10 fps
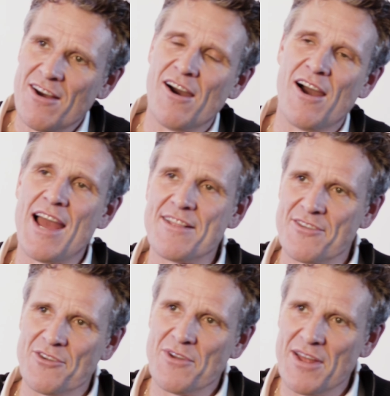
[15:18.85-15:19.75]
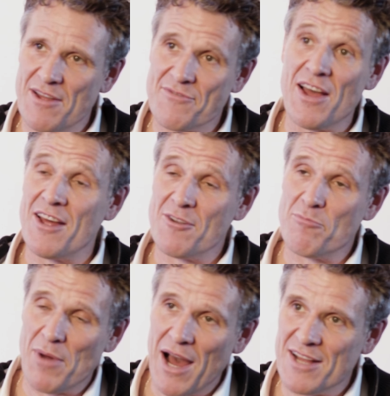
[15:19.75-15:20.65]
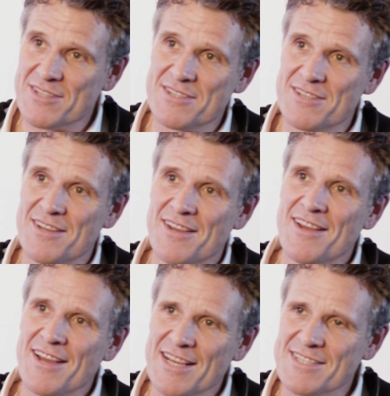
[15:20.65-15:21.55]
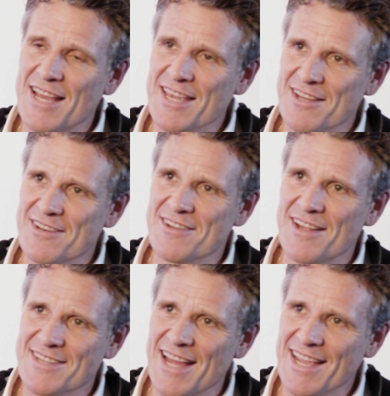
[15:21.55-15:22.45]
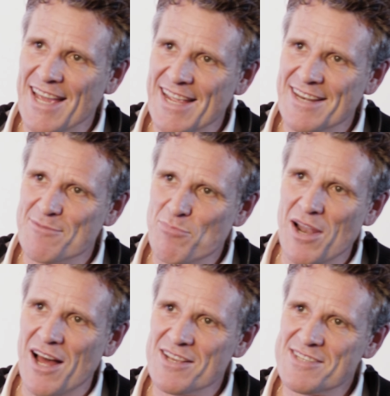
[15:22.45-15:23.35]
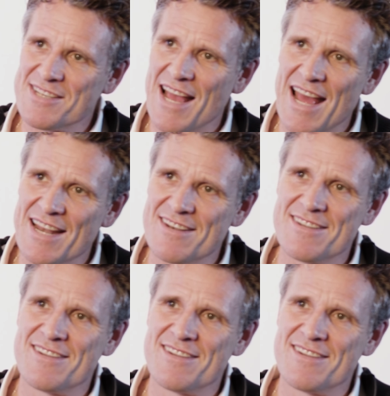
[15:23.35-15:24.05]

I had to, and I've done, but it's taken a decade and plus, and